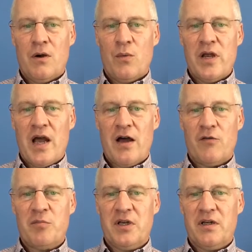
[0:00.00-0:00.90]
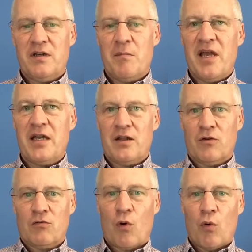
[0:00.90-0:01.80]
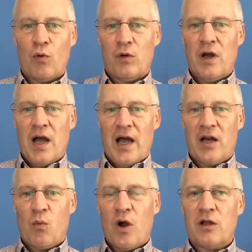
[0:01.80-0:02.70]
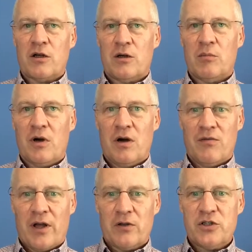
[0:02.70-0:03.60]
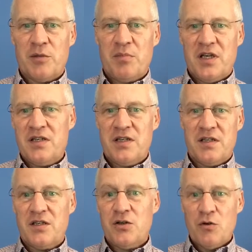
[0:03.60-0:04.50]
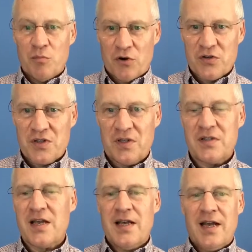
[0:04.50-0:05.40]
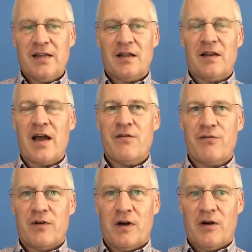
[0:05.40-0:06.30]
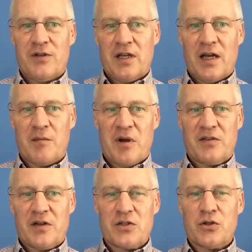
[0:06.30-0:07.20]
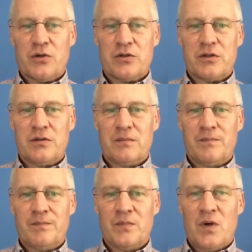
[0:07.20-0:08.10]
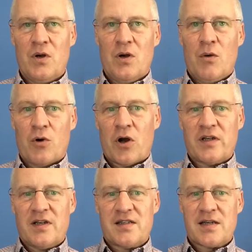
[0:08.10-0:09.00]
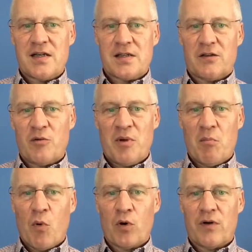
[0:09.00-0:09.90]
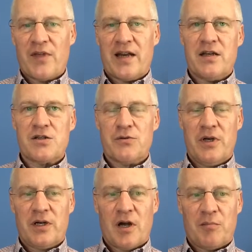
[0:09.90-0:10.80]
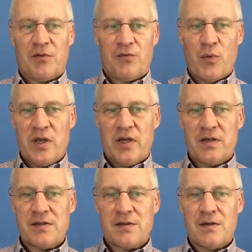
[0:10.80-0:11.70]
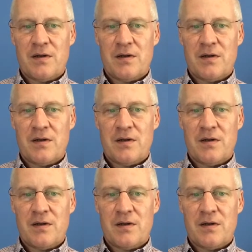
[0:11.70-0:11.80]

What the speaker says: we have been debating the role and welcome of LGBTQ persons in the life of the United Methodist Church. We're going to discuss a little bit more of that history in a couple of weeks,